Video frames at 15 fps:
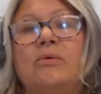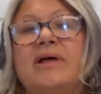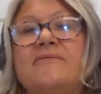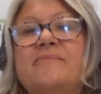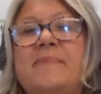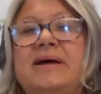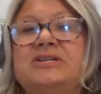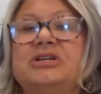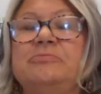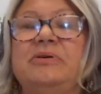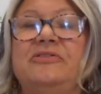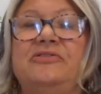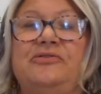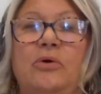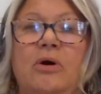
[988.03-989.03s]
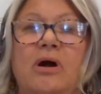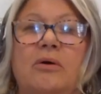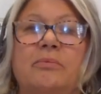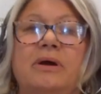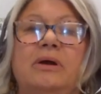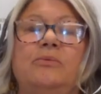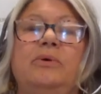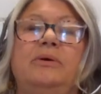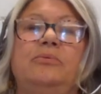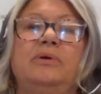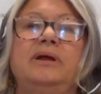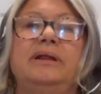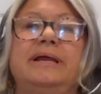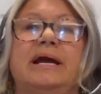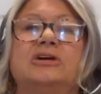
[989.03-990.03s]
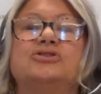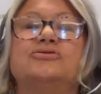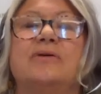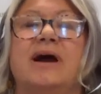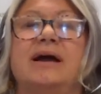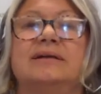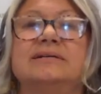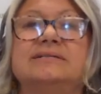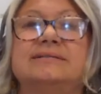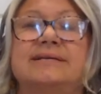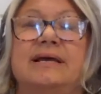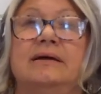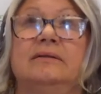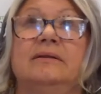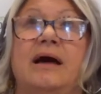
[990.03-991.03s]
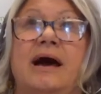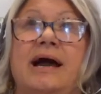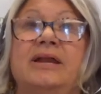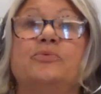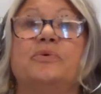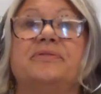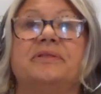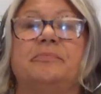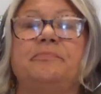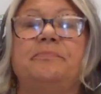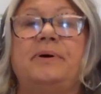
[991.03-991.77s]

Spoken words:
Well, I've mentioned before, we really are trying to stay aligned with the